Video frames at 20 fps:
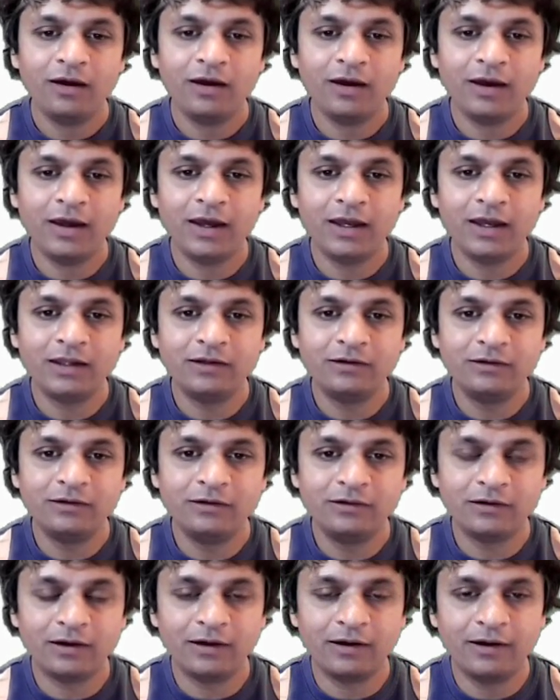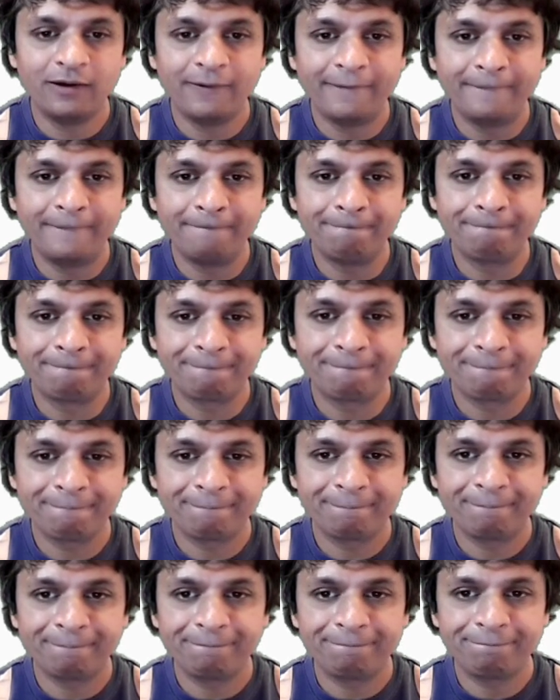And
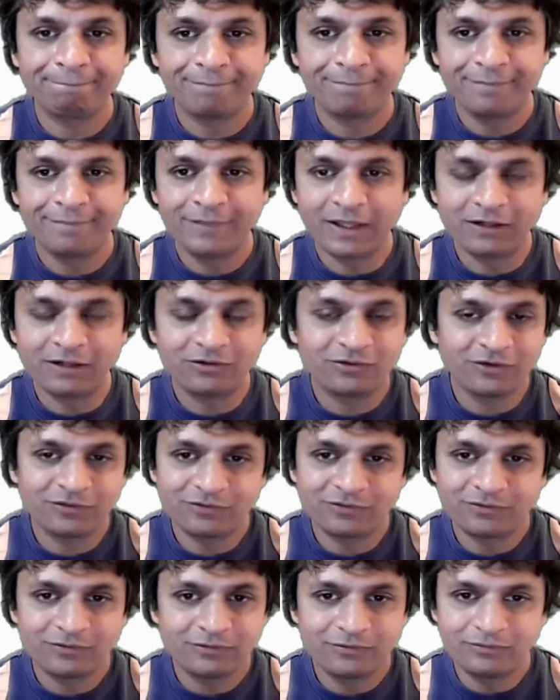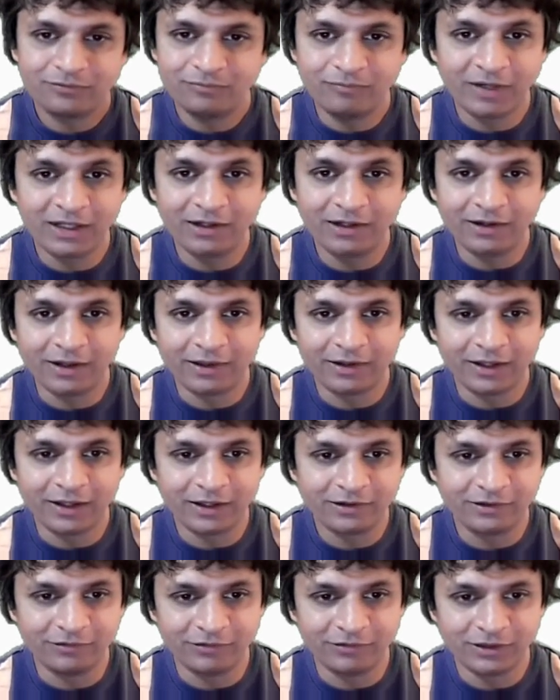that just made another
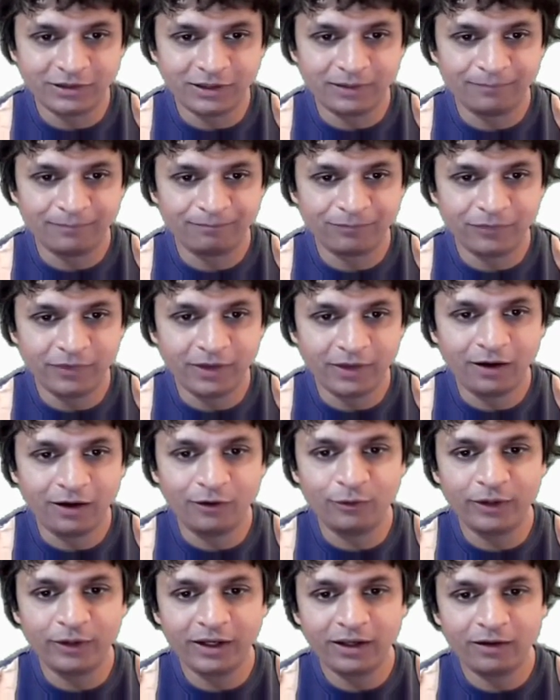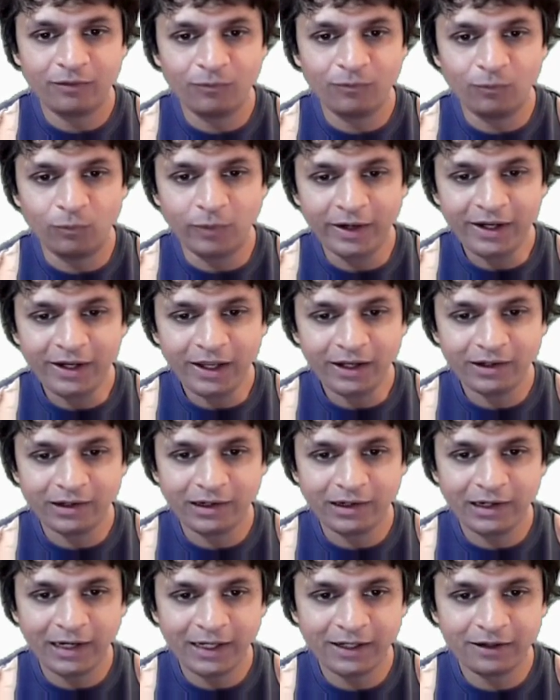activity. Now, when I
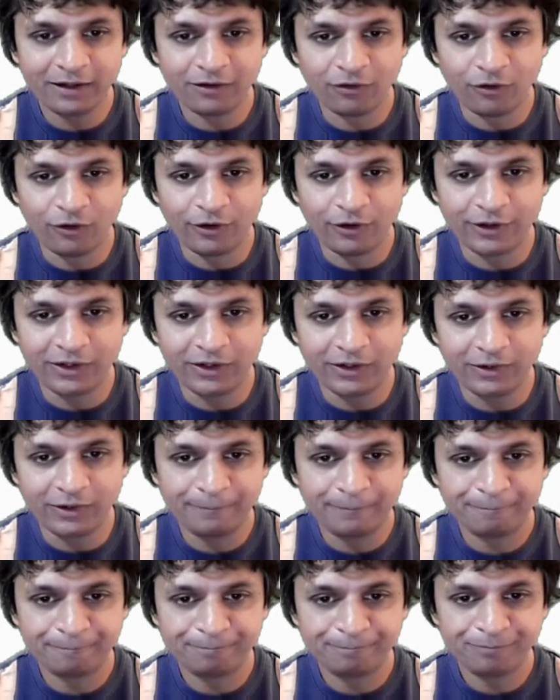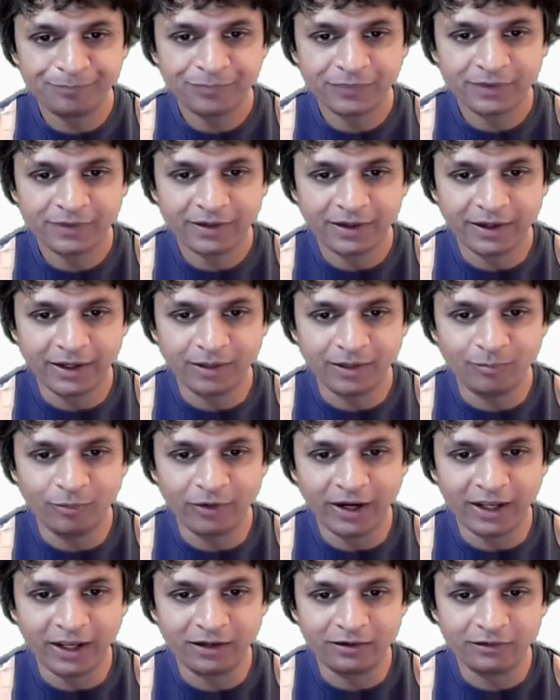click on a
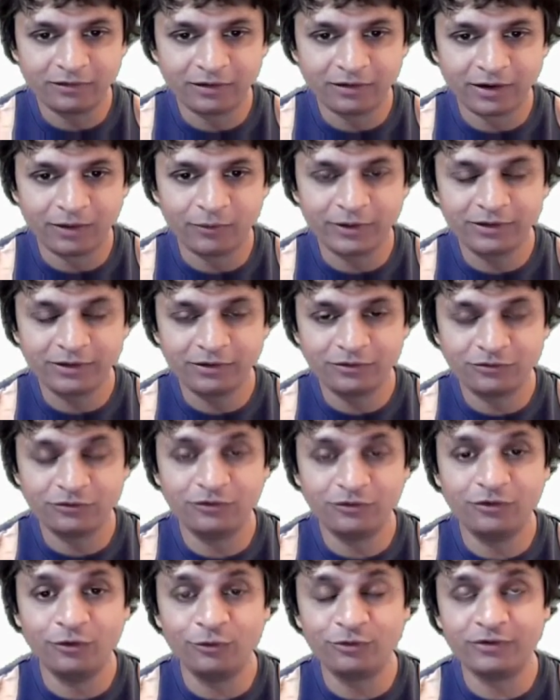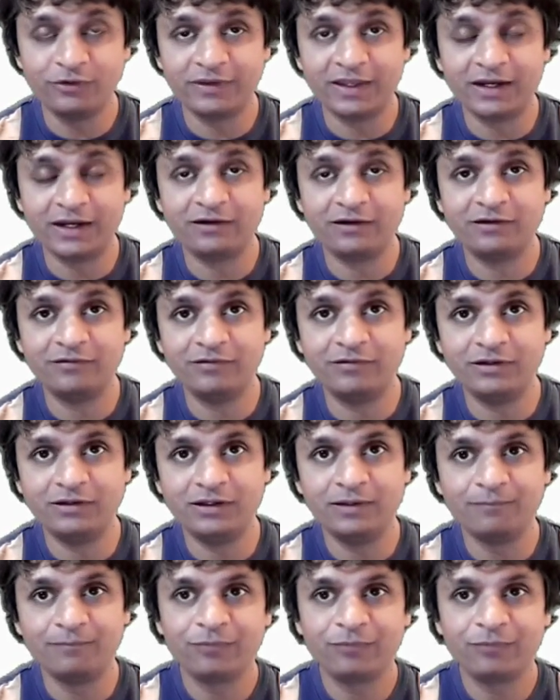brand, I want it to go to that activity.